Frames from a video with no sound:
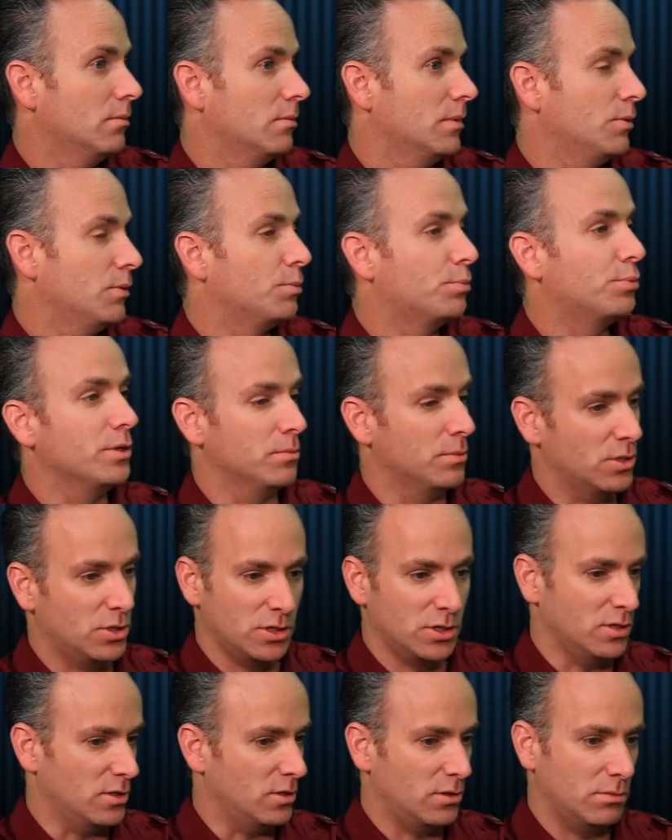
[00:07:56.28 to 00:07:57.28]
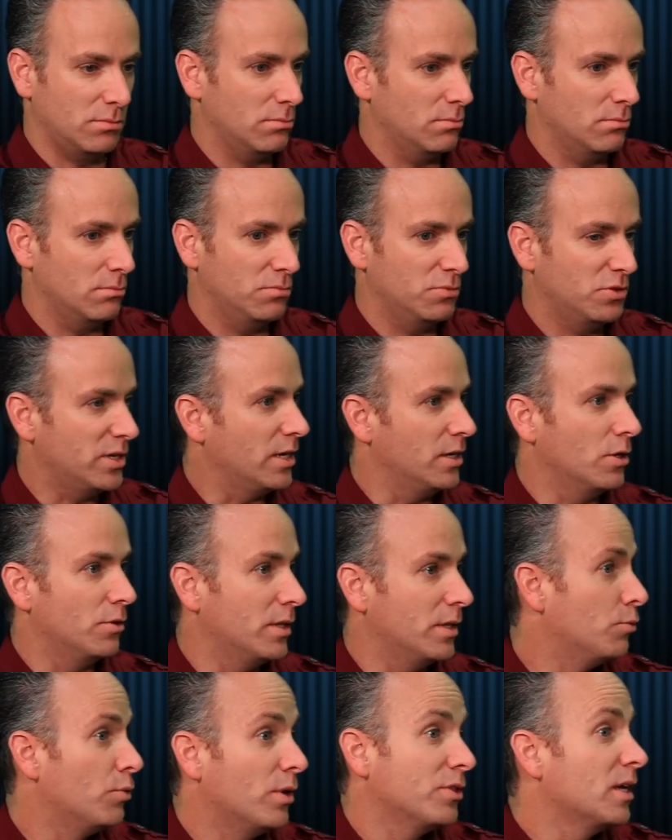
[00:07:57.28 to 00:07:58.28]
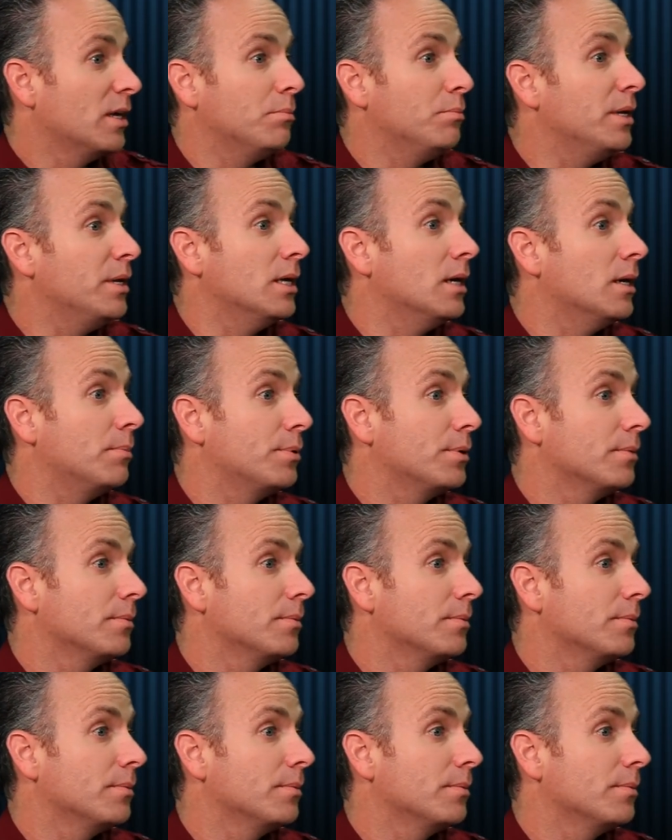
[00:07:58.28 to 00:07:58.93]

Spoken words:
They would pretty much just say no. They'd rather get beat up.